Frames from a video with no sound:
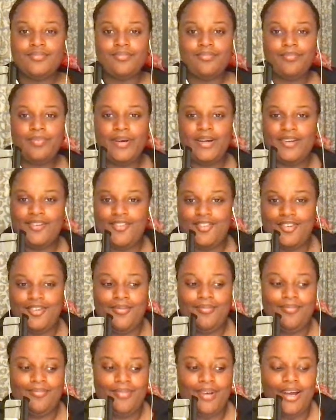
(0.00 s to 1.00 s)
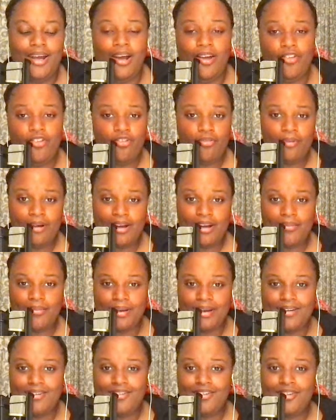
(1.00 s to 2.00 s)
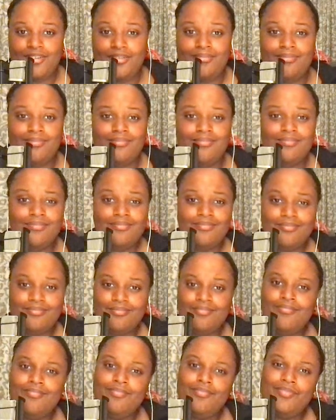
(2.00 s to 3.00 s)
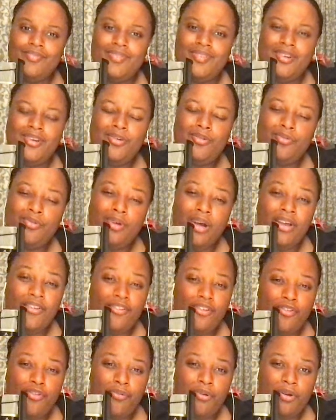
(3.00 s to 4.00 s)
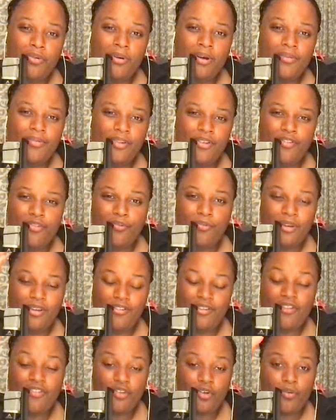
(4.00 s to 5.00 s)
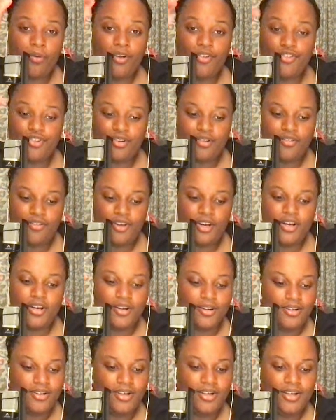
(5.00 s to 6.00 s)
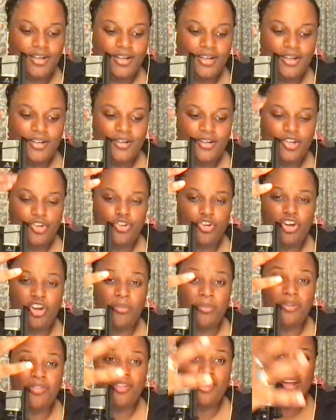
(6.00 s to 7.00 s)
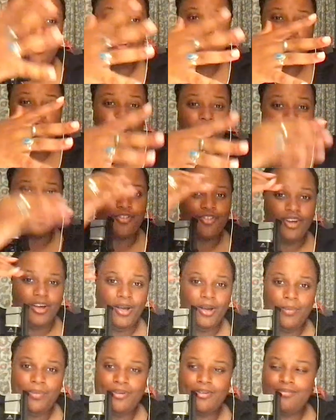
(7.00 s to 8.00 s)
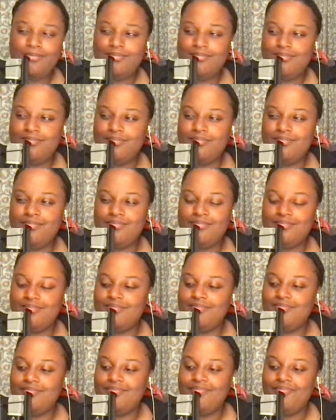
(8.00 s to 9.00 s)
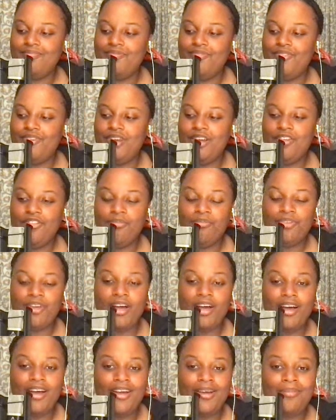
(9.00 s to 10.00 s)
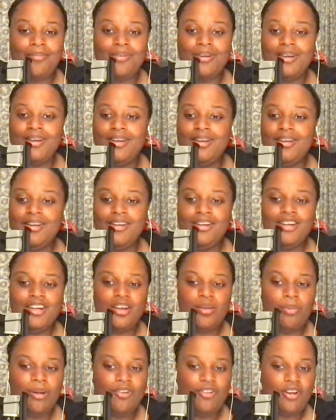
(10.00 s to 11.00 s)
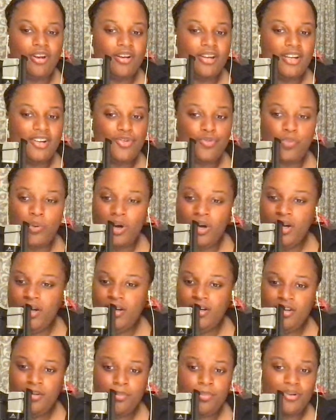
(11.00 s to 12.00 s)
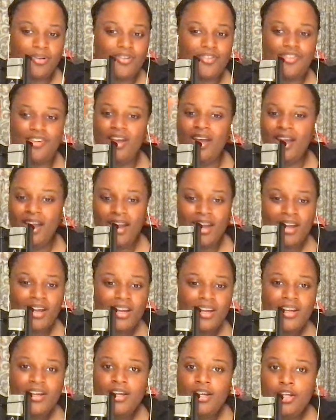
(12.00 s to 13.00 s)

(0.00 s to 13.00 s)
But I also recommend you ask these three sets of questions here, dealing with each archetype. So take some time, you can meditate on each one per day.